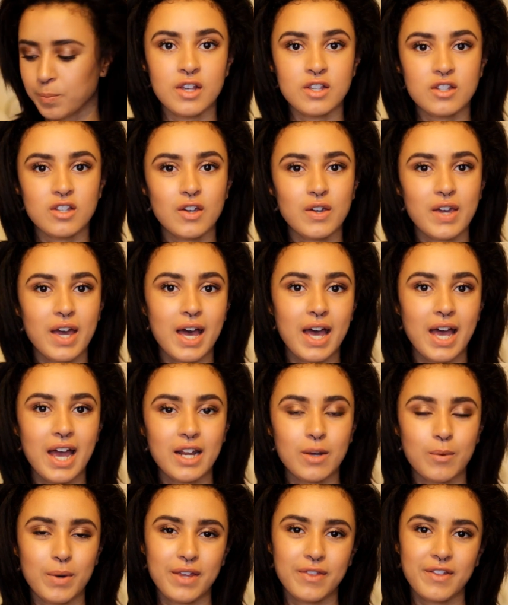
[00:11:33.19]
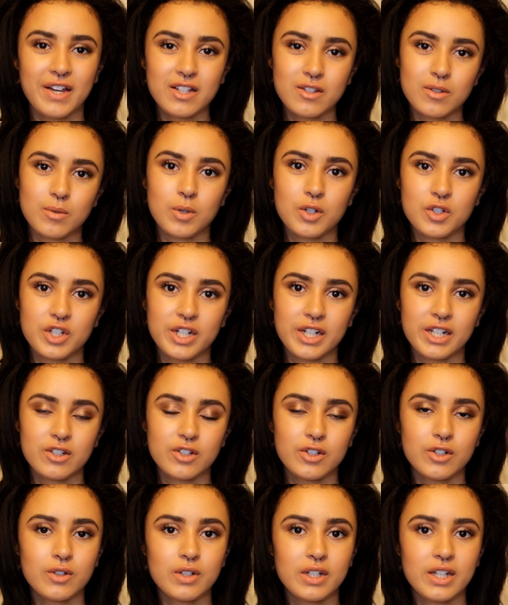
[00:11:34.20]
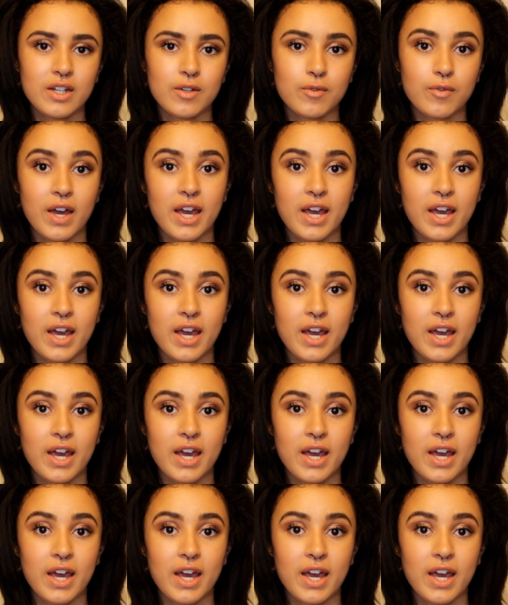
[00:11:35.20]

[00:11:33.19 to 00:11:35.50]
So yeah, anyway, thanks for watching. Do leave